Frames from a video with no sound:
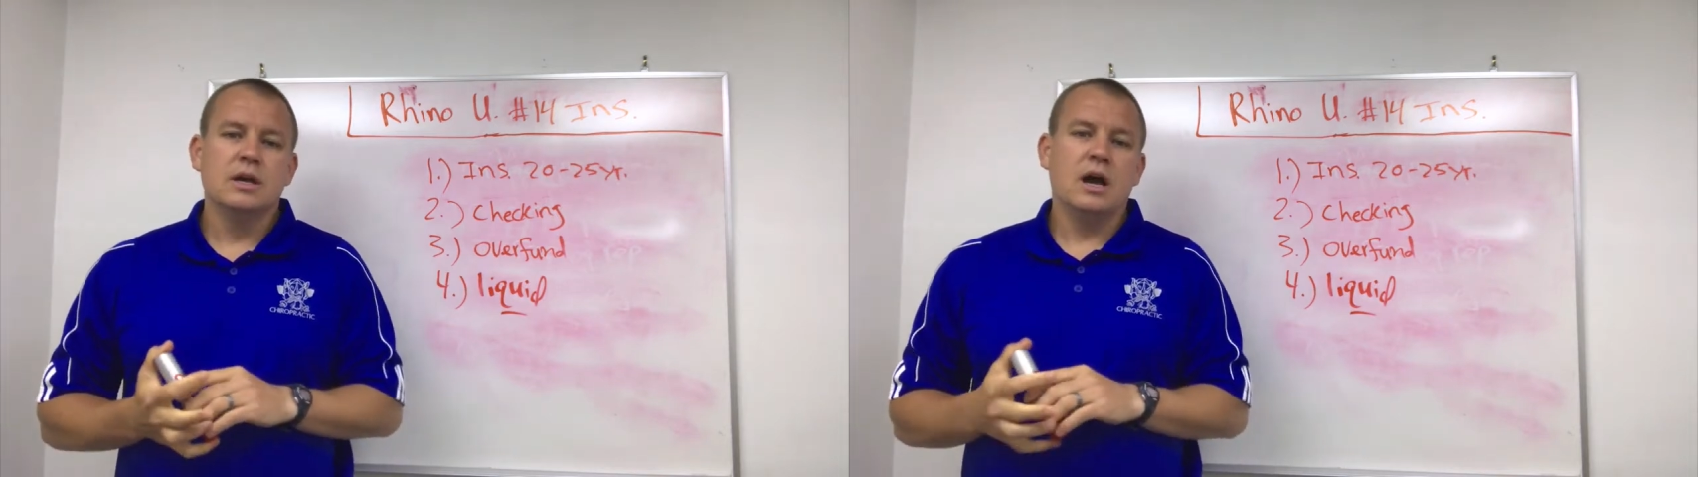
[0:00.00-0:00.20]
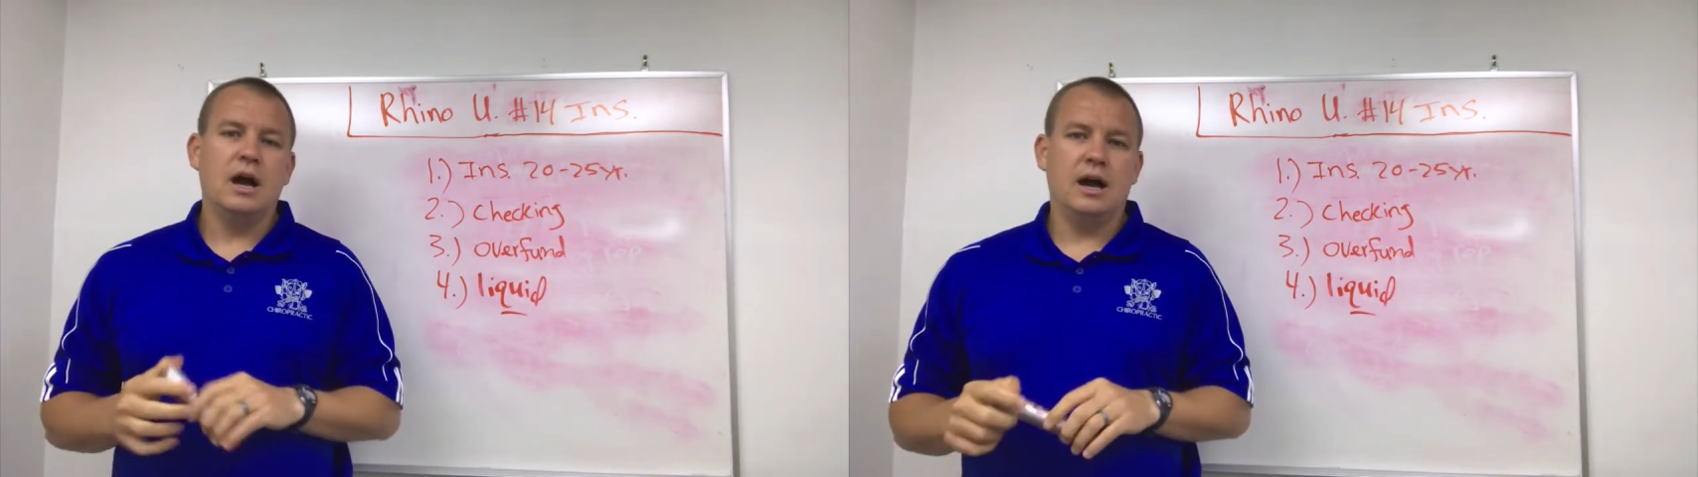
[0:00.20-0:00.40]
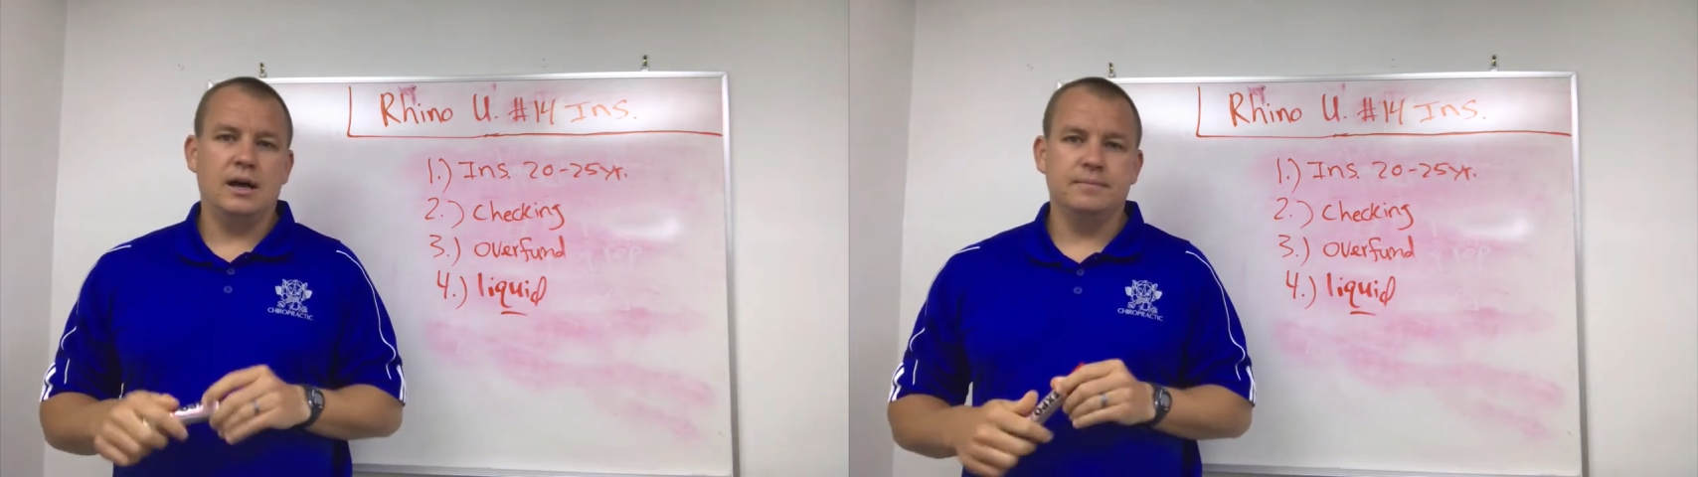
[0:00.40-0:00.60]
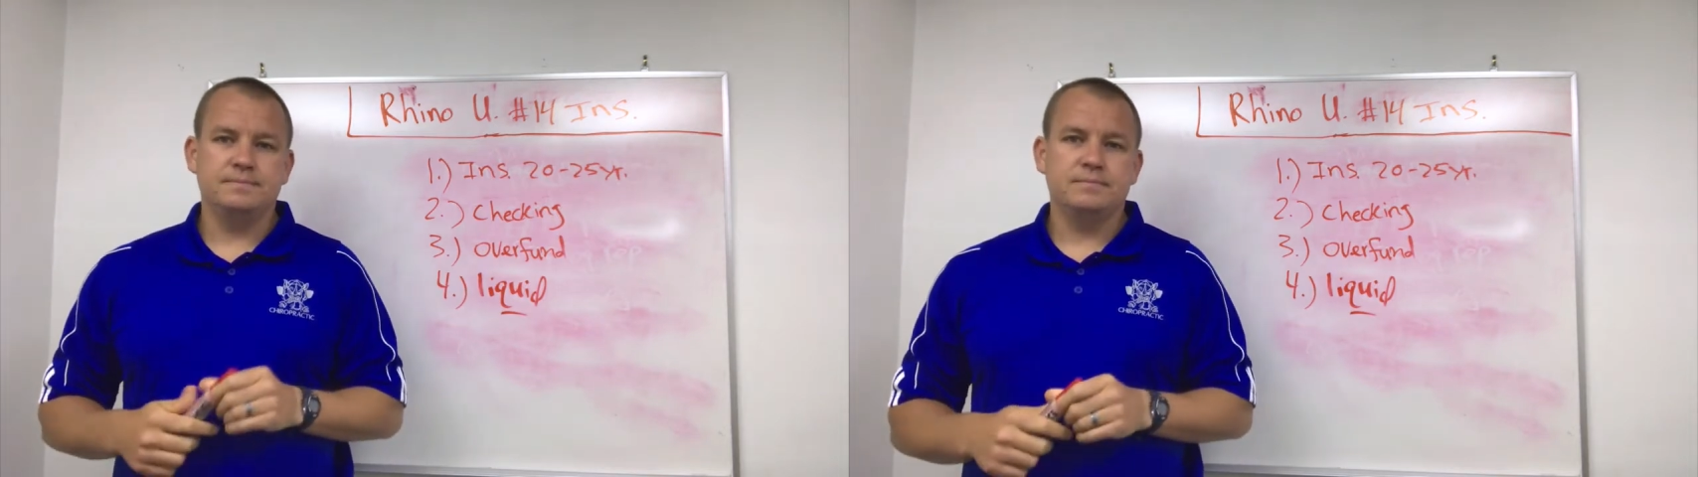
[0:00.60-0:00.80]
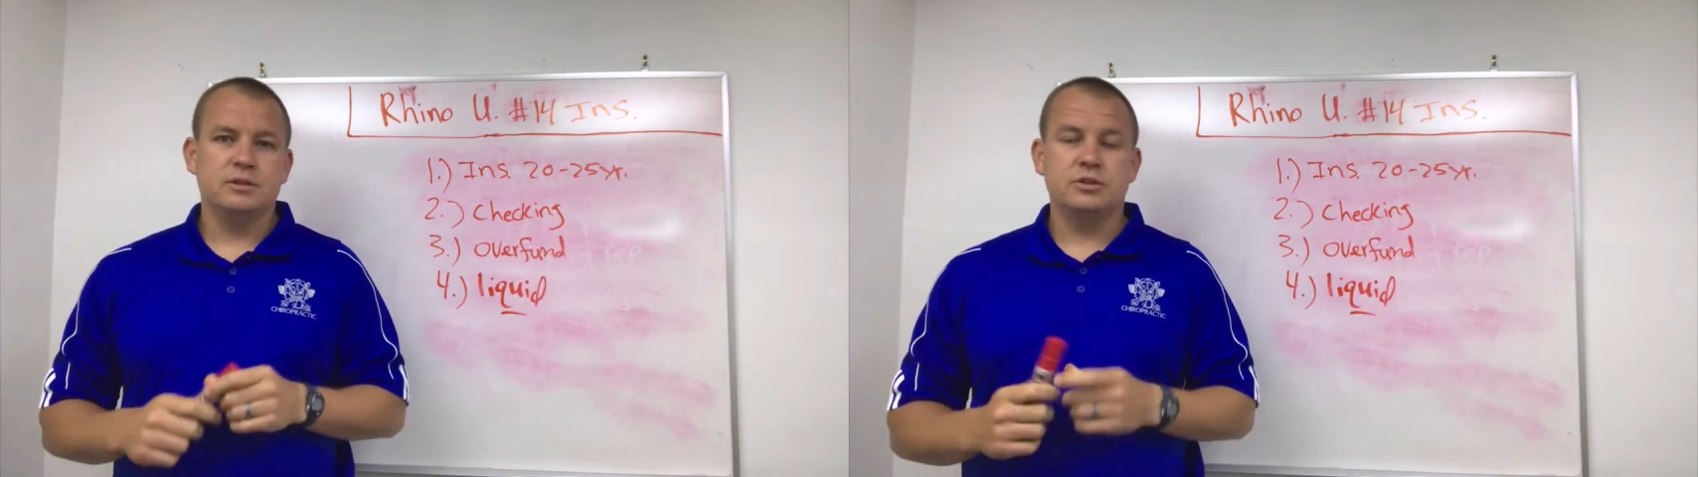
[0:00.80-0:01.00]

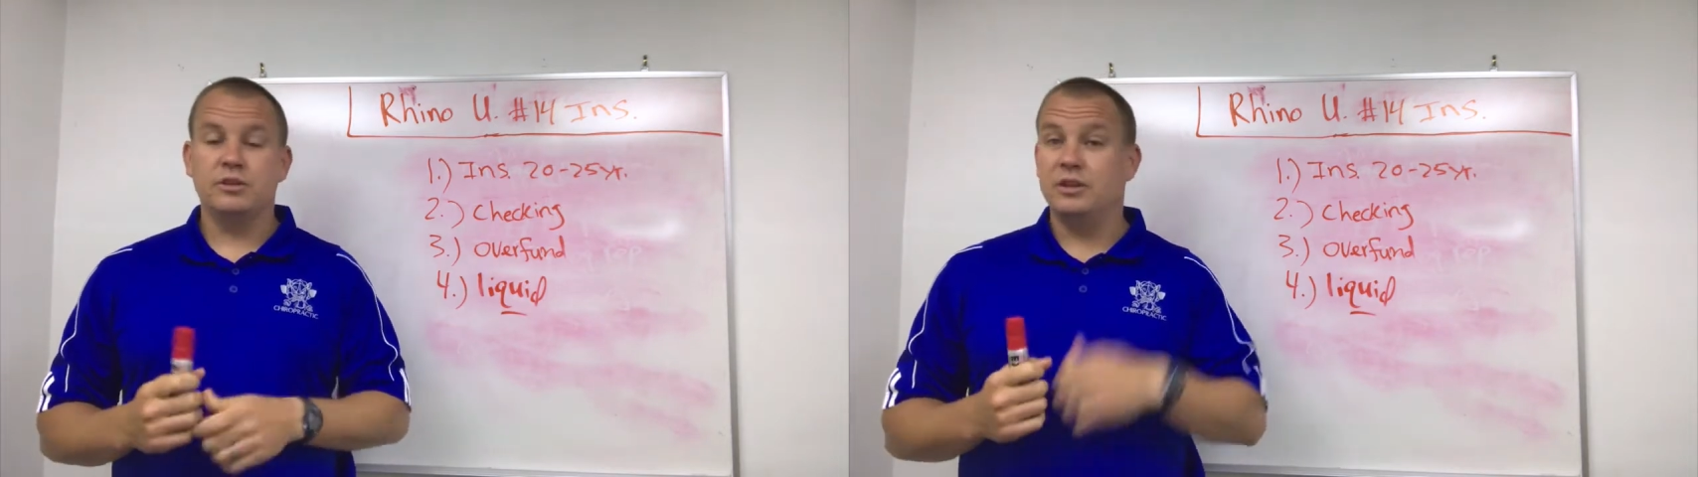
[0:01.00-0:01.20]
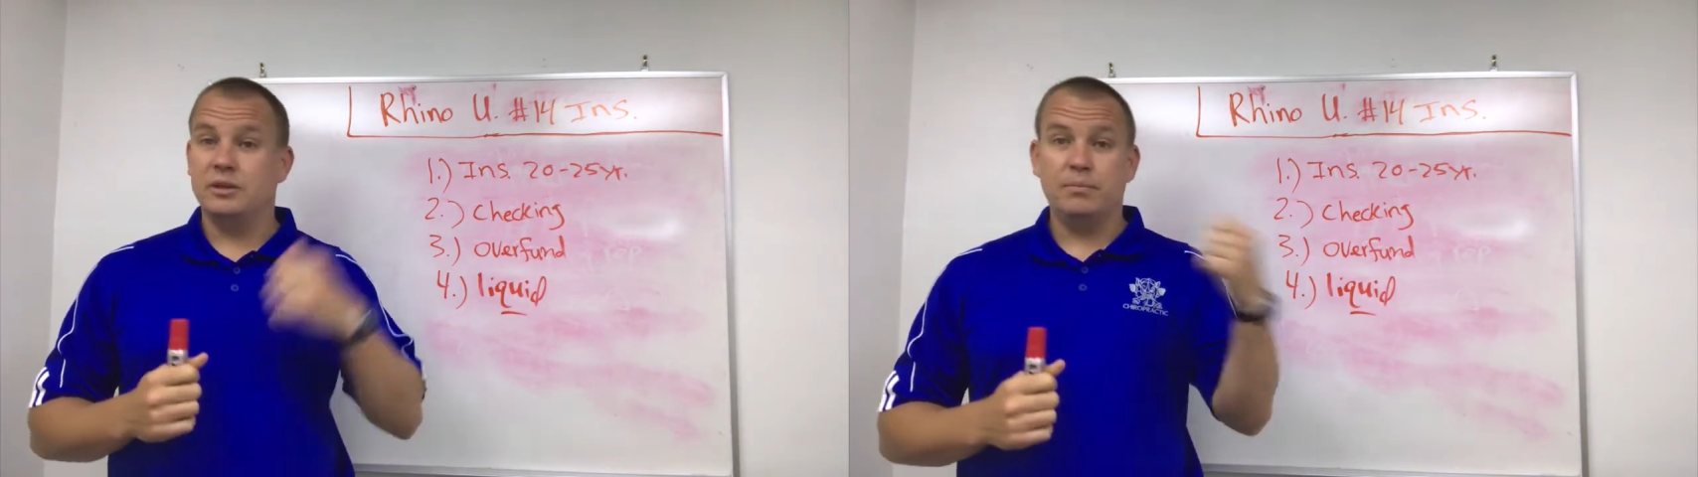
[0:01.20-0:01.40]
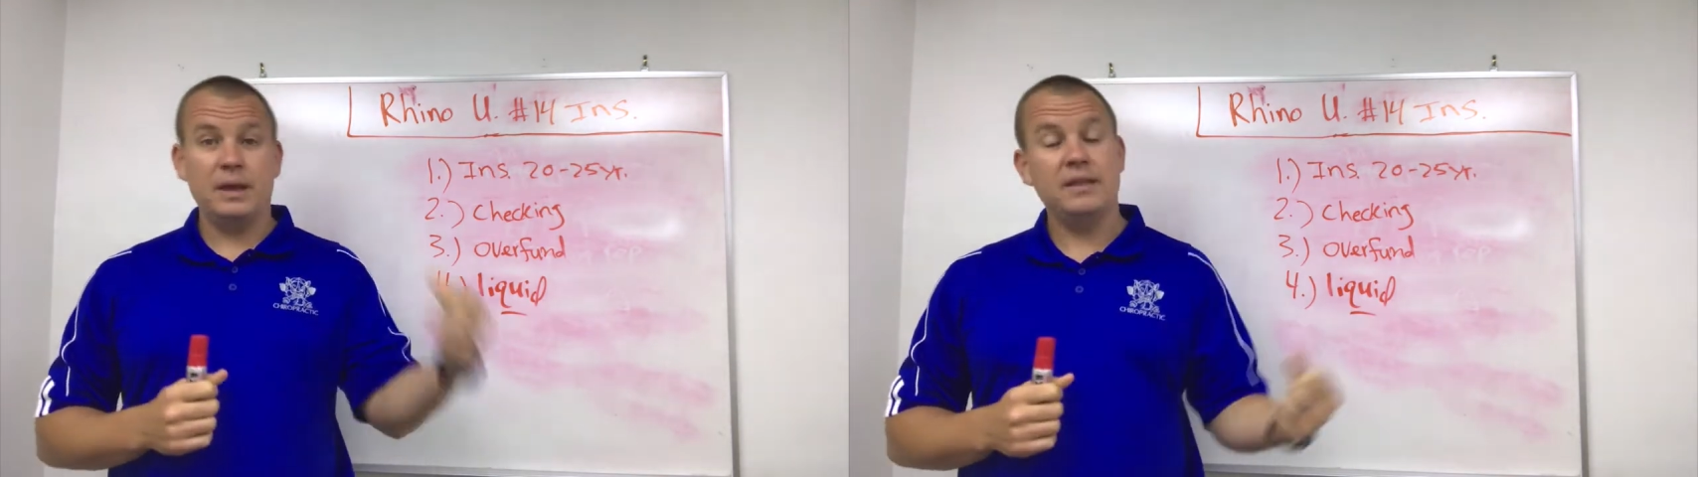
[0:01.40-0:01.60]
So then you can pay